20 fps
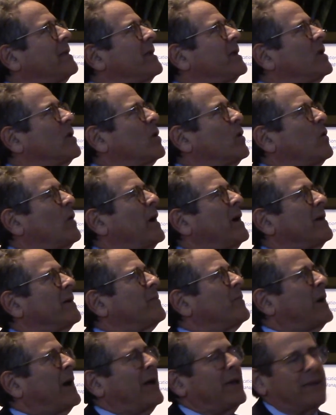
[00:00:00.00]
you know,
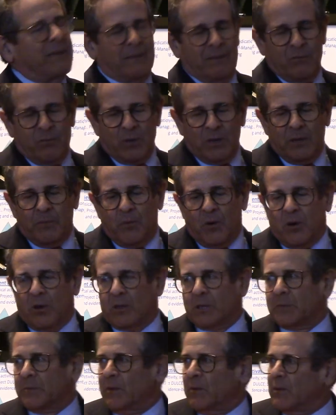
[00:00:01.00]
it really
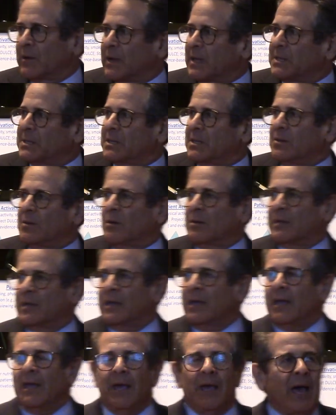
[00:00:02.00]
bothers me when I see all
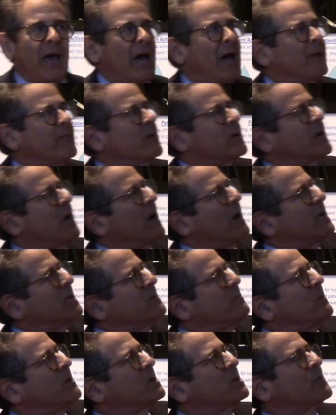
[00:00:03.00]
the
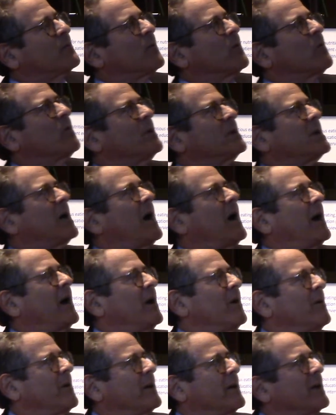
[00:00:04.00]
advertisements for
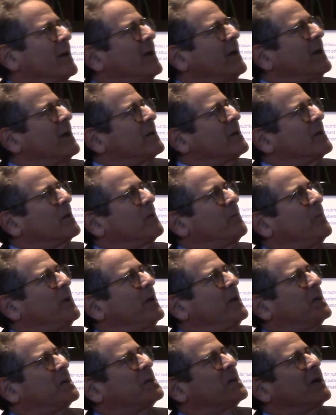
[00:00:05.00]
retiring to the
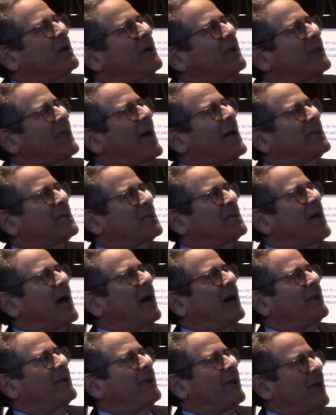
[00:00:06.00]
beach. That's
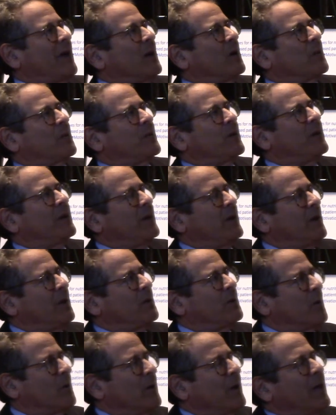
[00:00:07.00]
not healthy
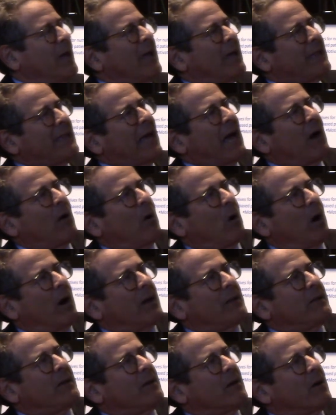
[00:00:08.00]
either. Now,
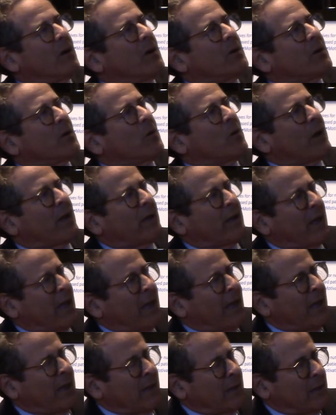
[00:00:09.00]
on the other
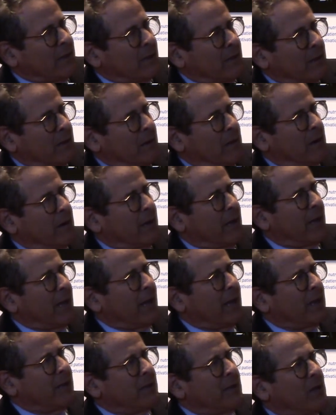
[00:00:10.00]

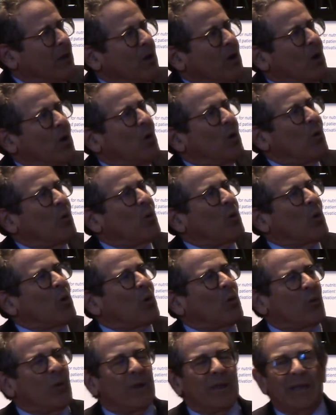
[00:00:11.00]
end,
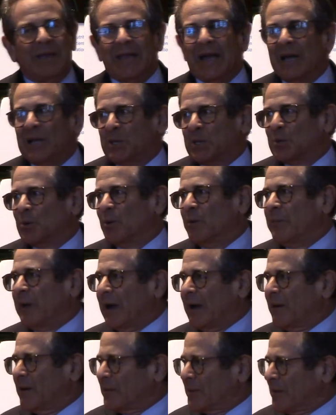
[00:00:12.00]
we're really not sure
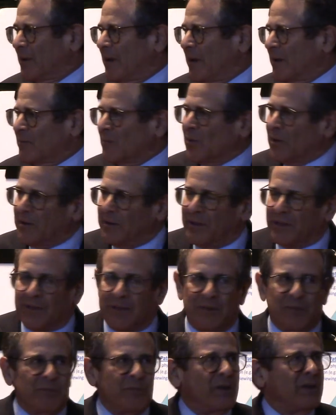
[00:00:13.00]
marathon running
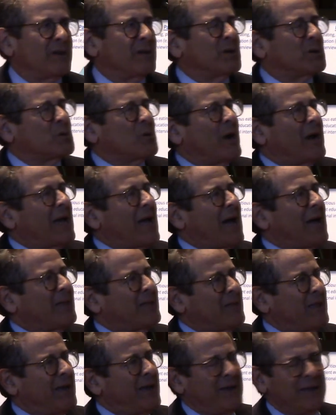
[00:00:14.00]
and being a
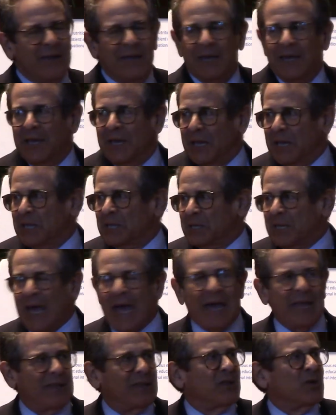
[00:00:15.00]
triathlete is
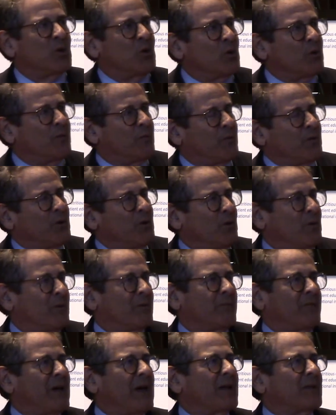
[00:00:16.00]
that good for you.
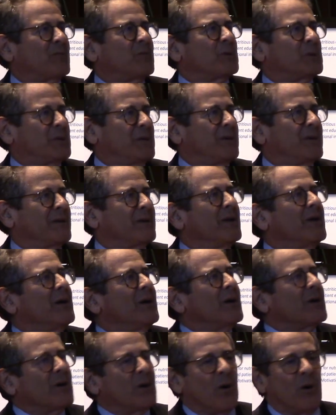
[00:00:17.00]
In fact, we're seeing
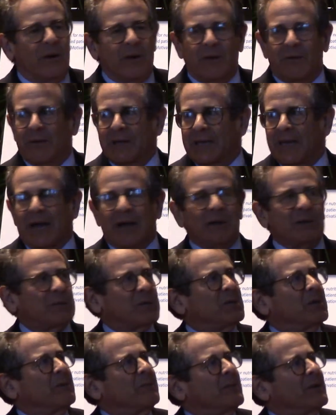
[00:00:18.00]
coronary
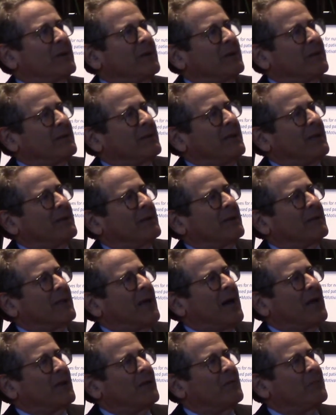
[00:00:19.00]
calcium in a
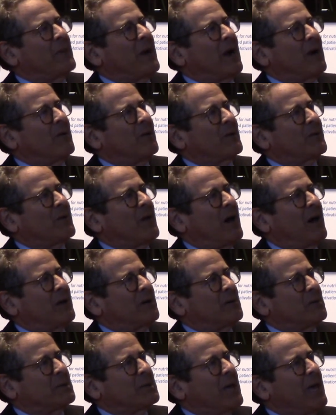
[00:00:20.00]
lot of marathoners.